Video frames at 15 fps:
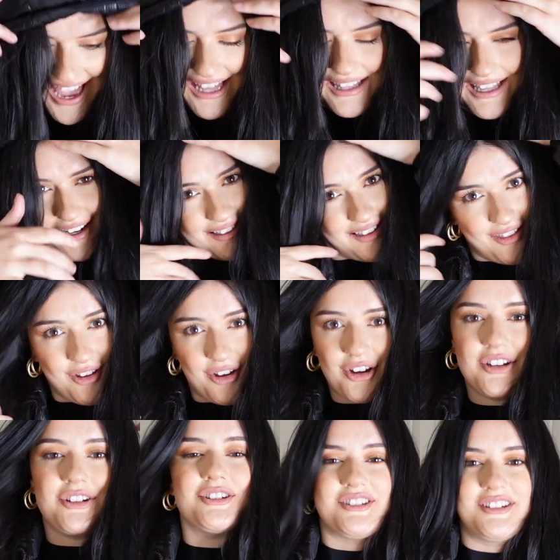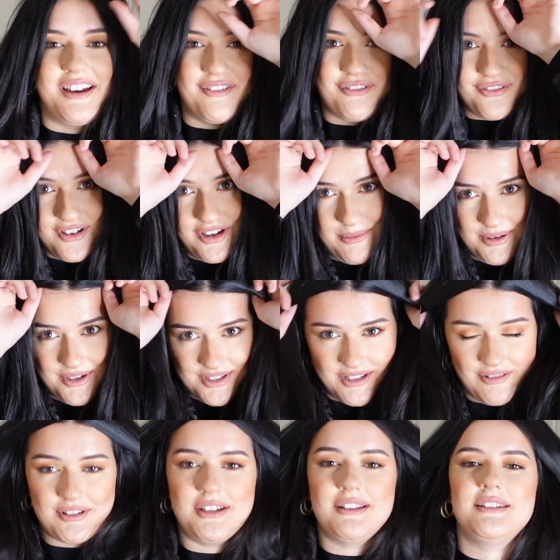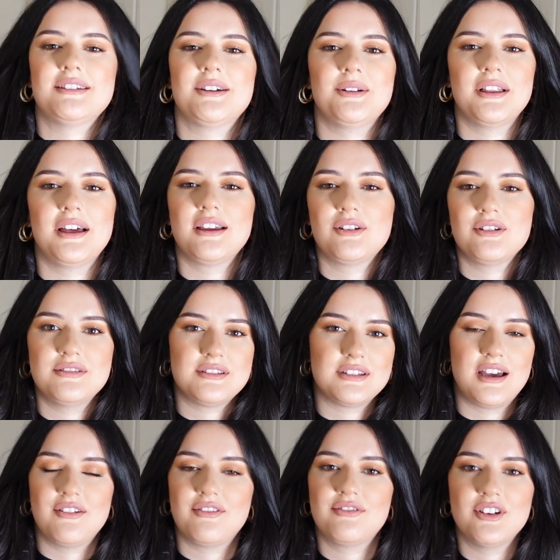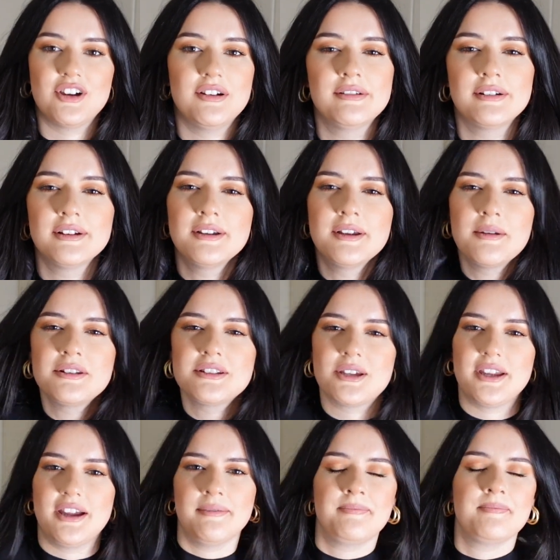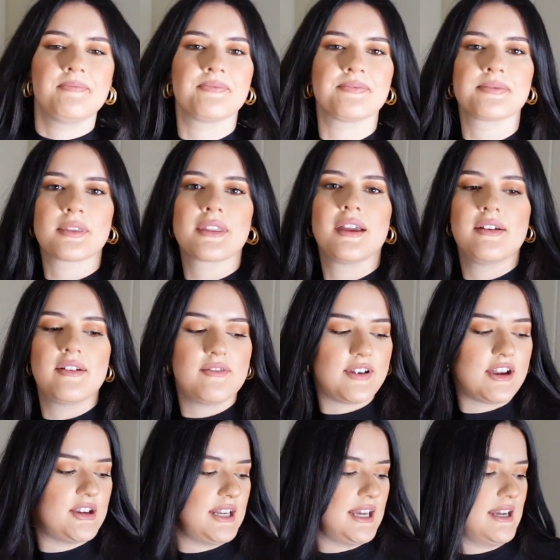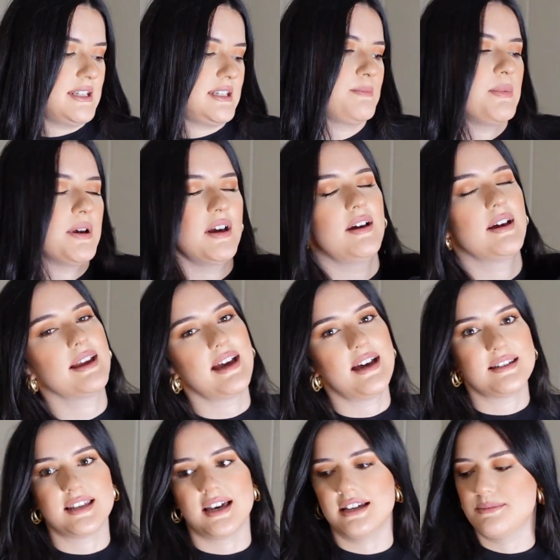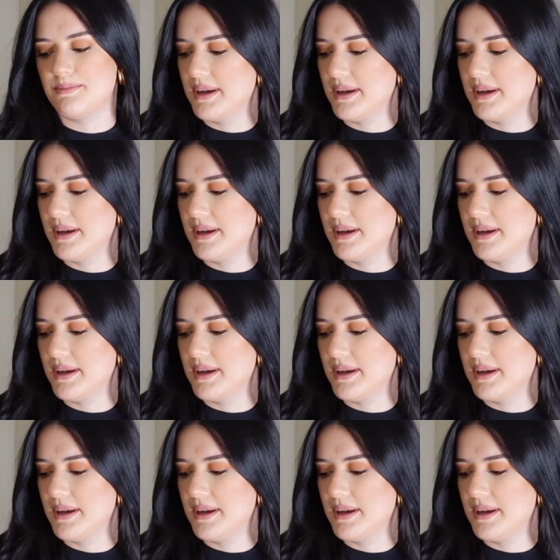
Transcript: I like that the hood doesn't have fur, because I really don't like hoods that have fur. So yeah, very nice, but get a size